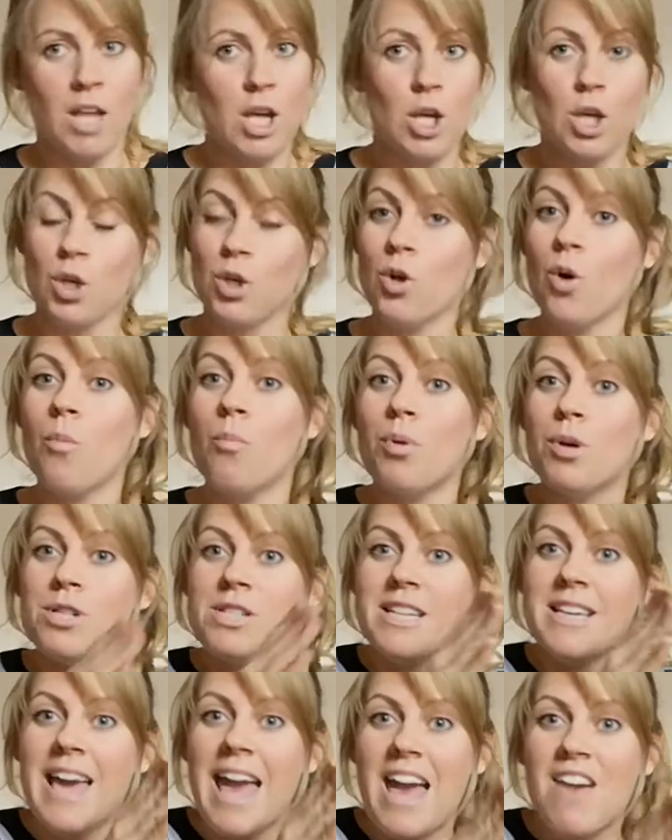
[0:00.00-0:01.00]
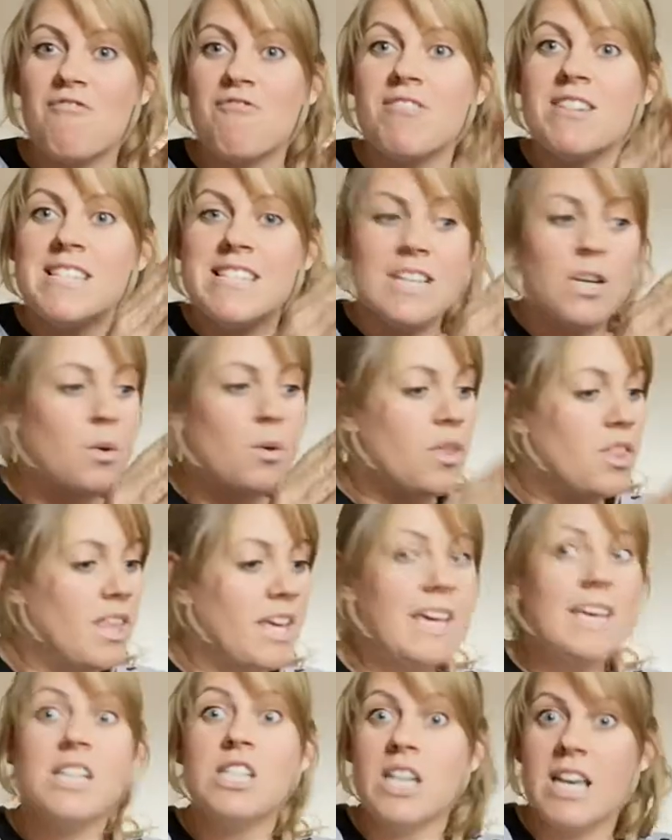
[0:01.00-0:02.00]
you're not putting every single thing
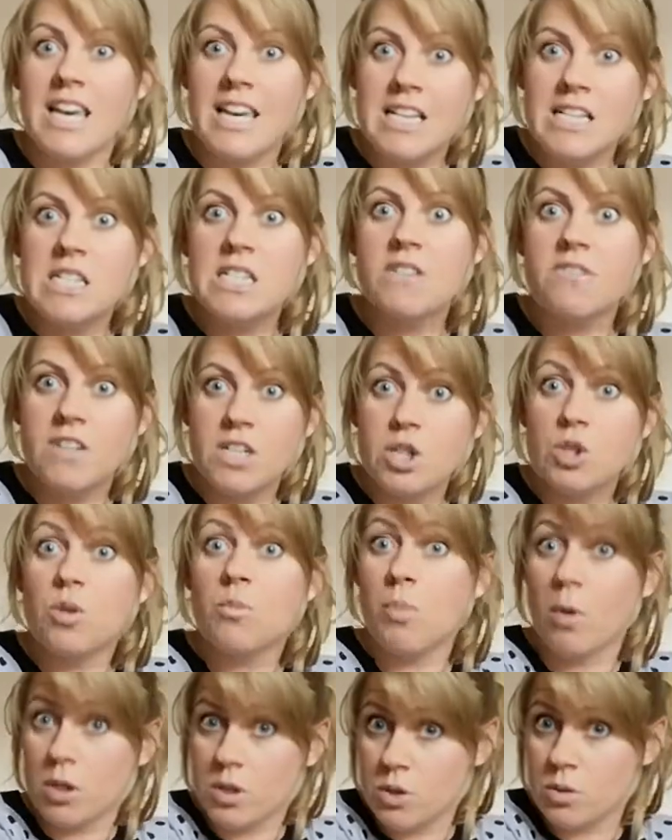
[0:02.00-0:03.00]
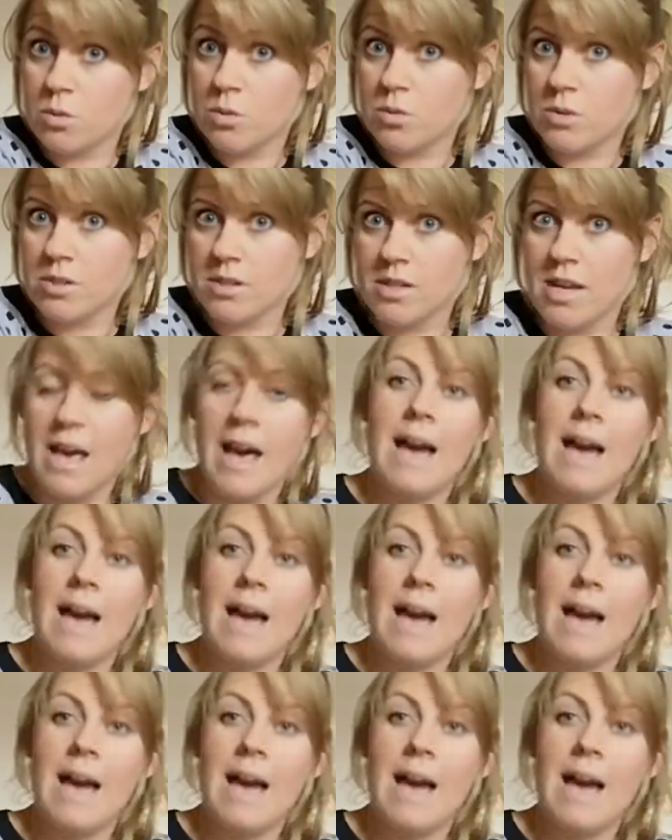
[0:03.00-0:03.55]
into individual bottles